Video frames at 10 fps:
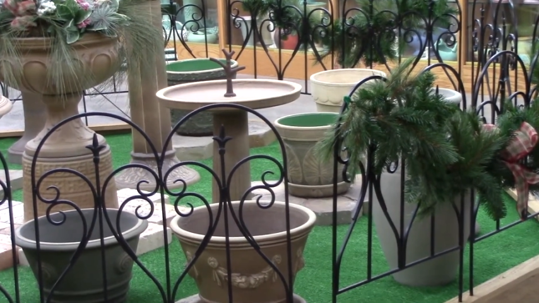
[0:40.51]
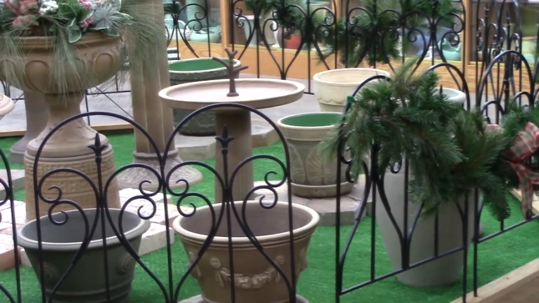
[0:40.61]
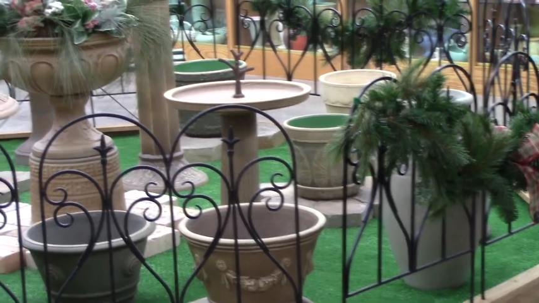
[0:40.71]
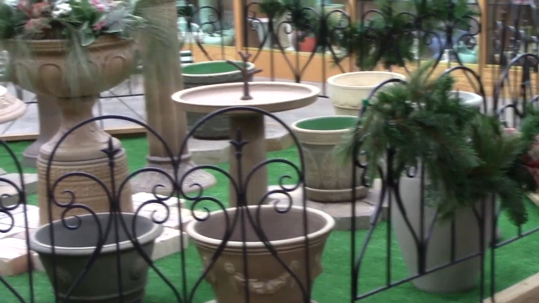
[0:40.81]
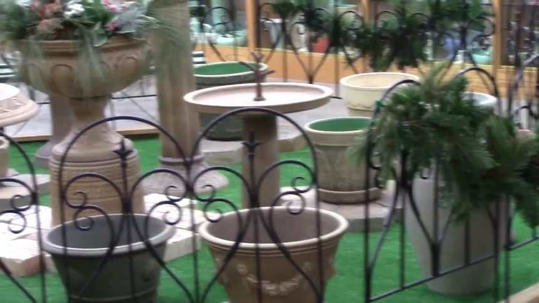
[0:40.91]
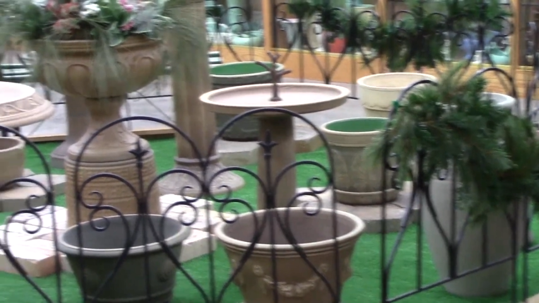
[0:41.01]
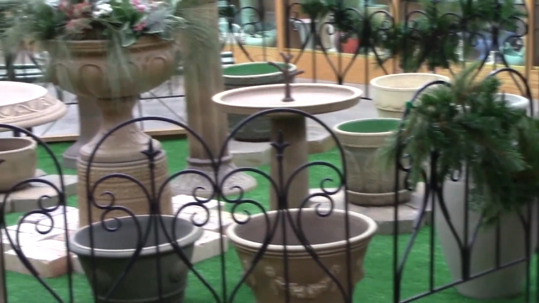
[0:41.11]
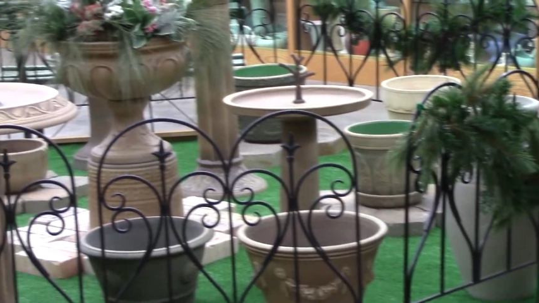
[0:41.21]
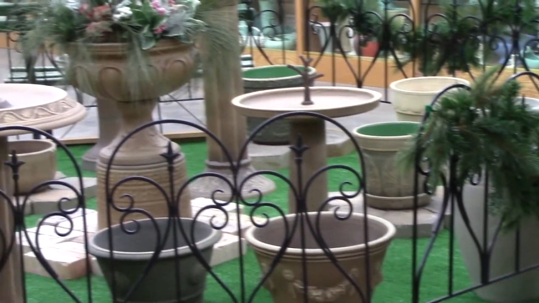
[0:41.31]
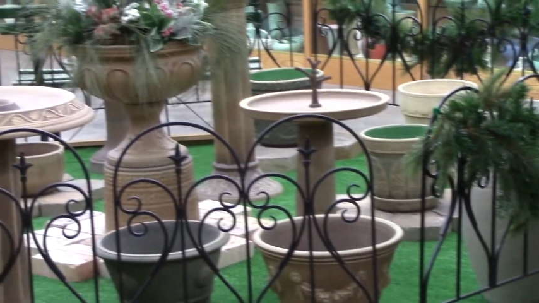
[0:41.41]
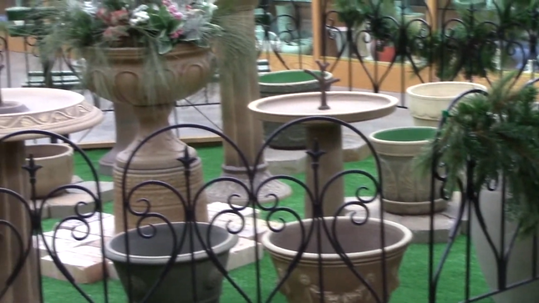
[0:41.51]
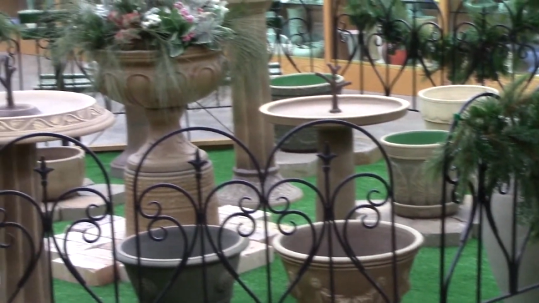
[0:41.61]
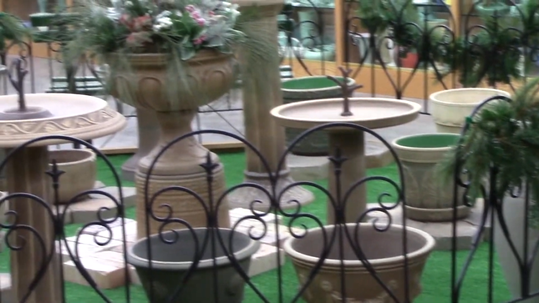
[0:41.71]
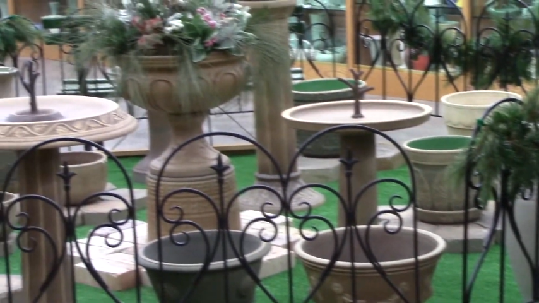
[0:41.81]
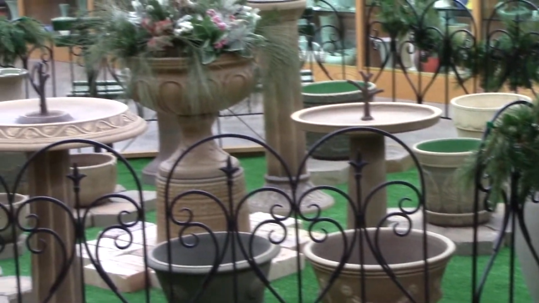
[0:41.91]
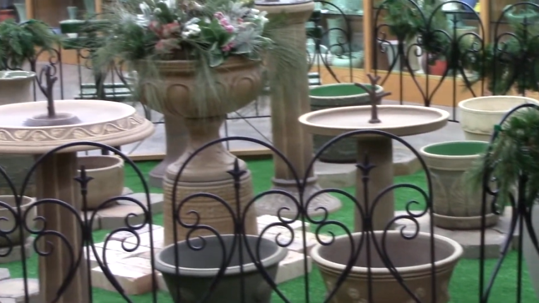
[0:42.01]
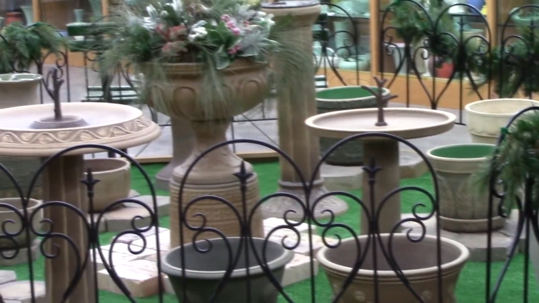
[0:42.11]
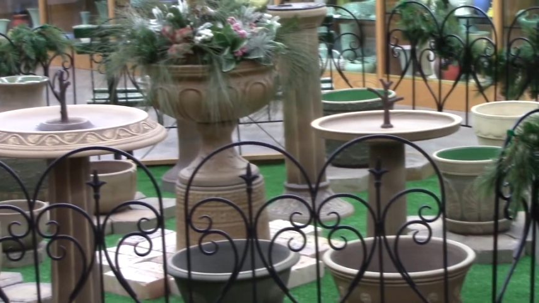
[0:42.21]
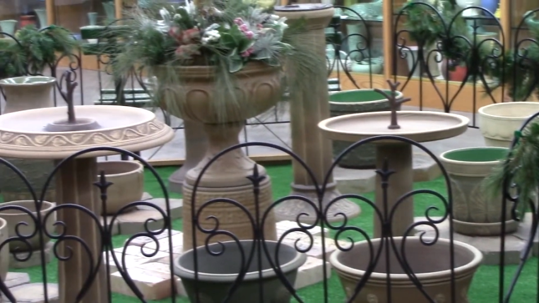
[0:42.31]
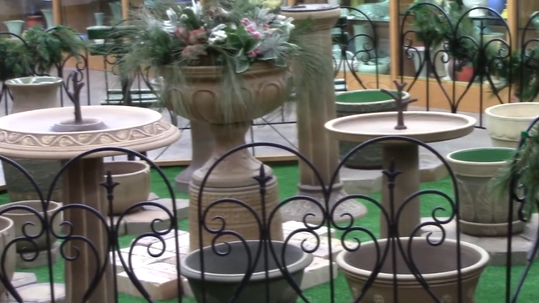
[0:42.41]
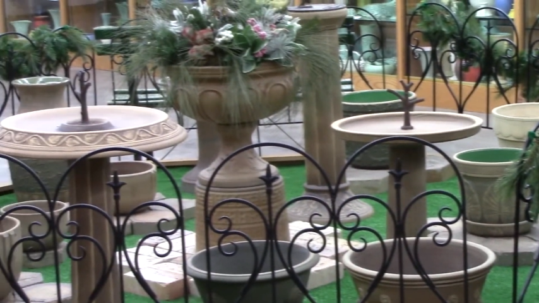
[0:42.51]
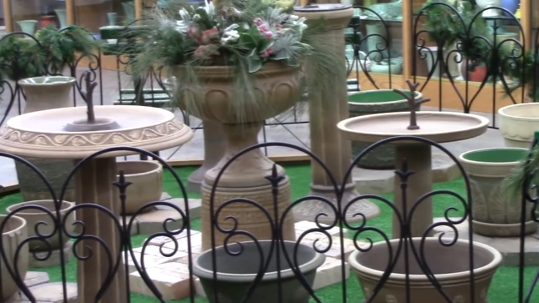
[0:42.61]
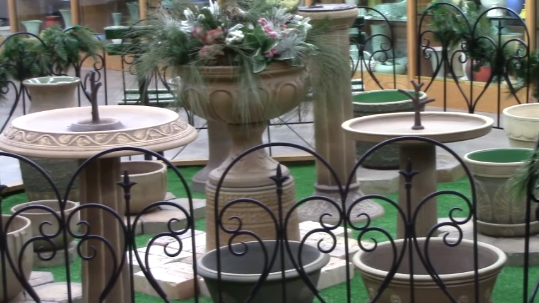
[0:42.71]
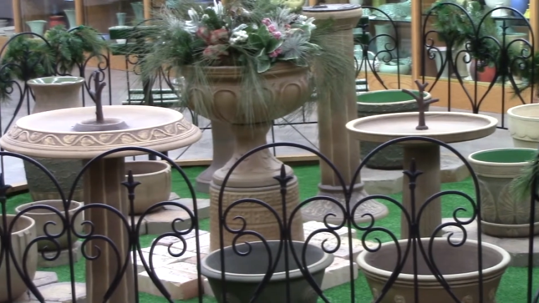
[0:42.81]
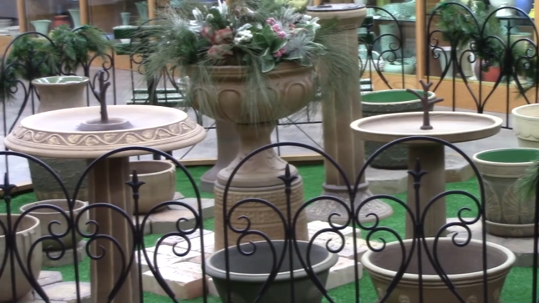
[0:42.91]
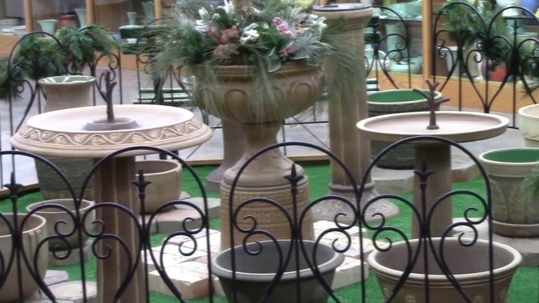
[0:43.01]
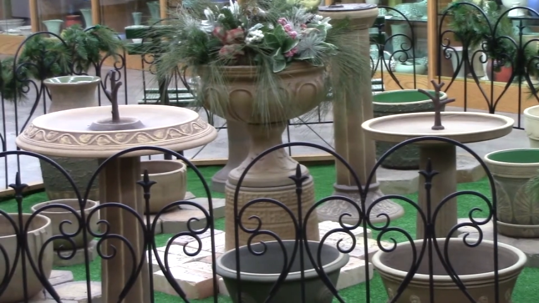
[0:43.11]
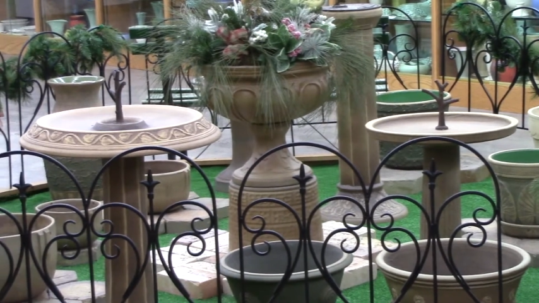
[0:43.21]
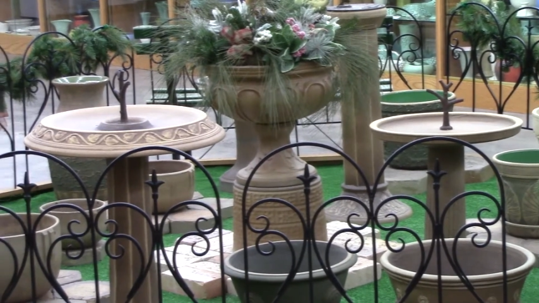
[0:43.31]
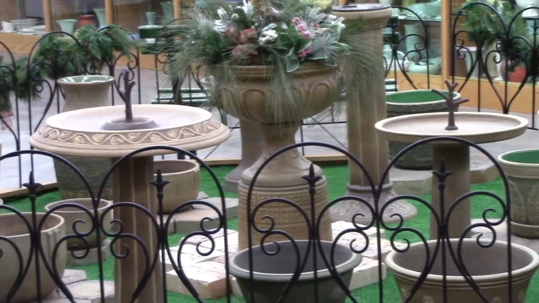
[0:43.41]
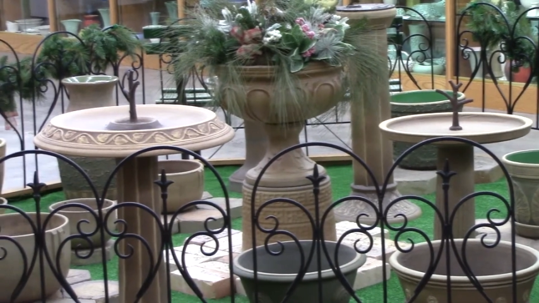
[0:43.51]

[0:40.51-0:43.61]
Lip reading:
(no speaker visible)